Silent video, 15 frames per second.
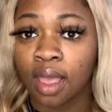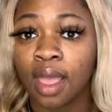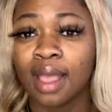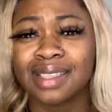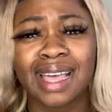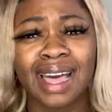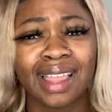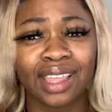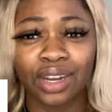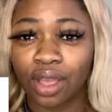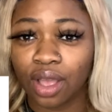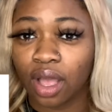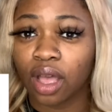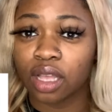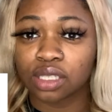
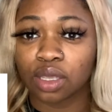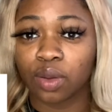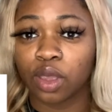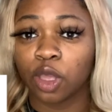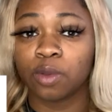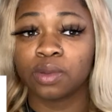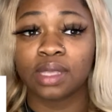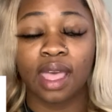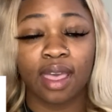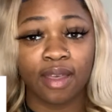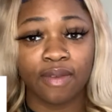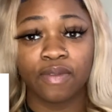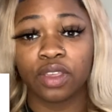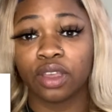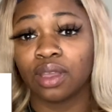Tylenol also helps.
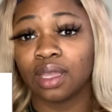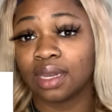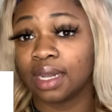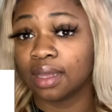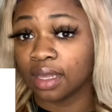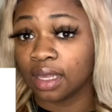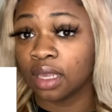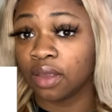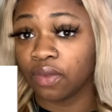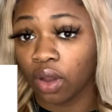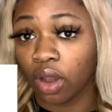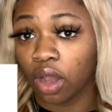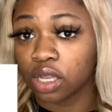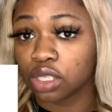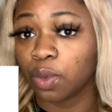Advil and Aleve
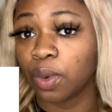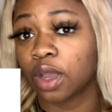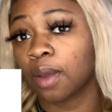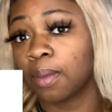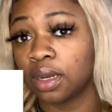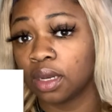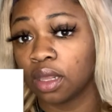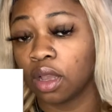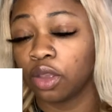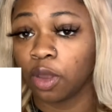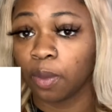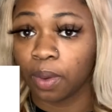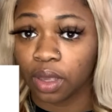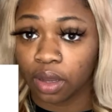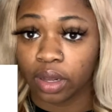are also recommended on your
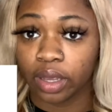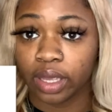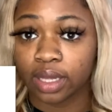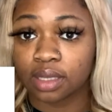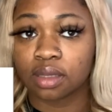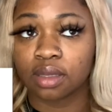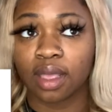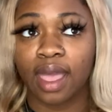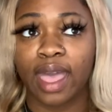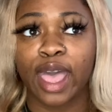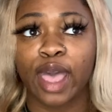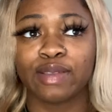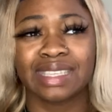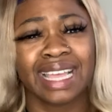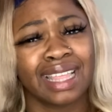periods. They
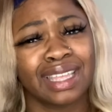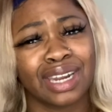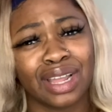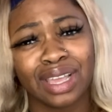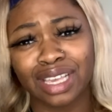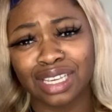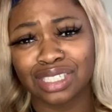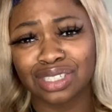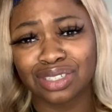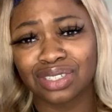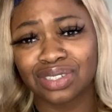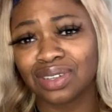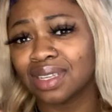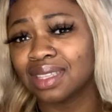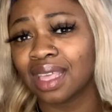have Tylenol extra
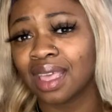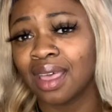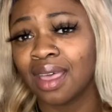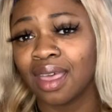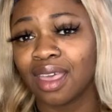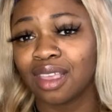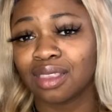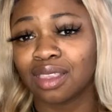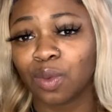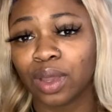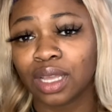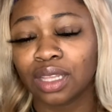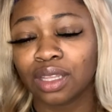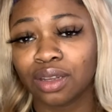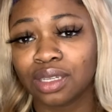strength. If the
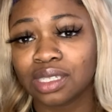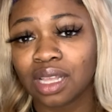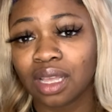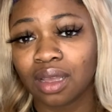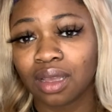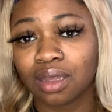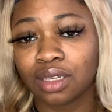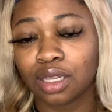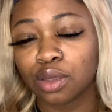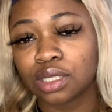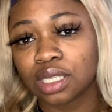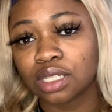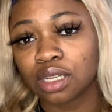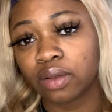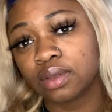regular
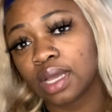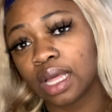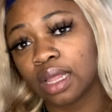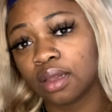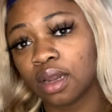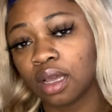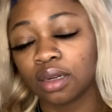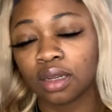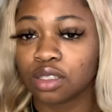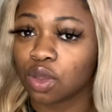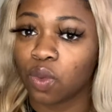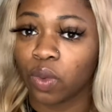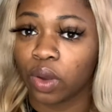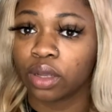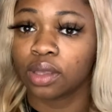dosage of Tylenol doesn't
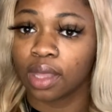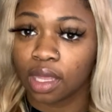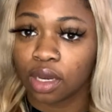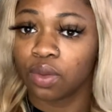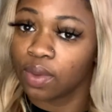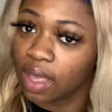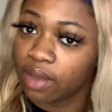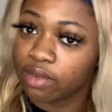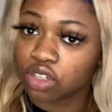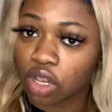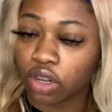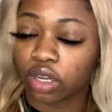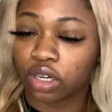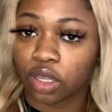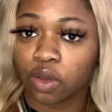work, they do have
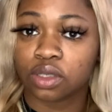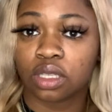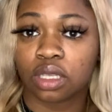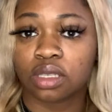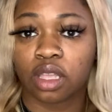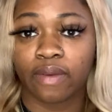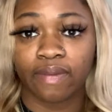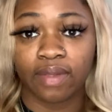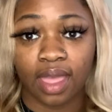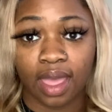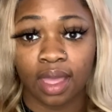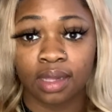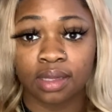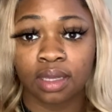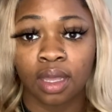stronger doses of
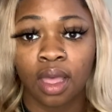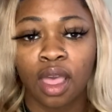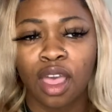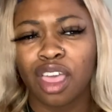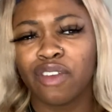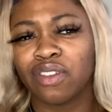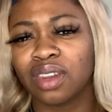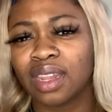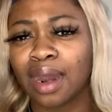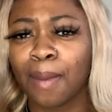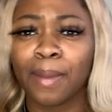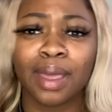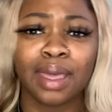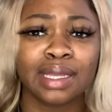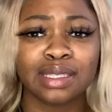that. If you're not a
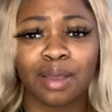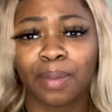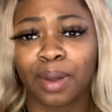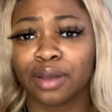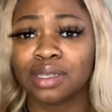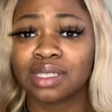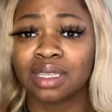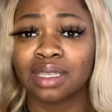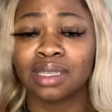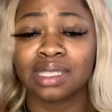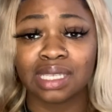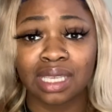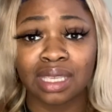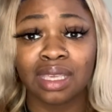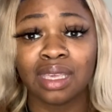medicine person,
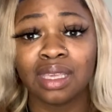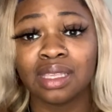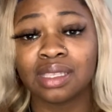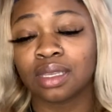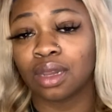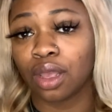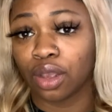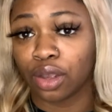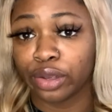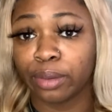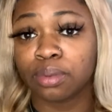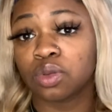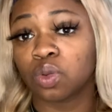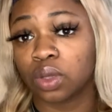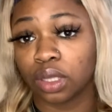teas and
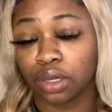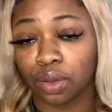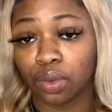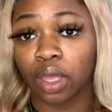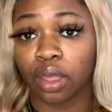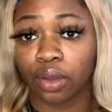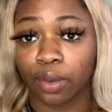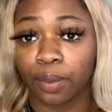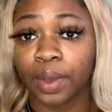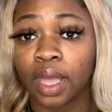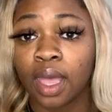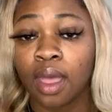herbs really do help.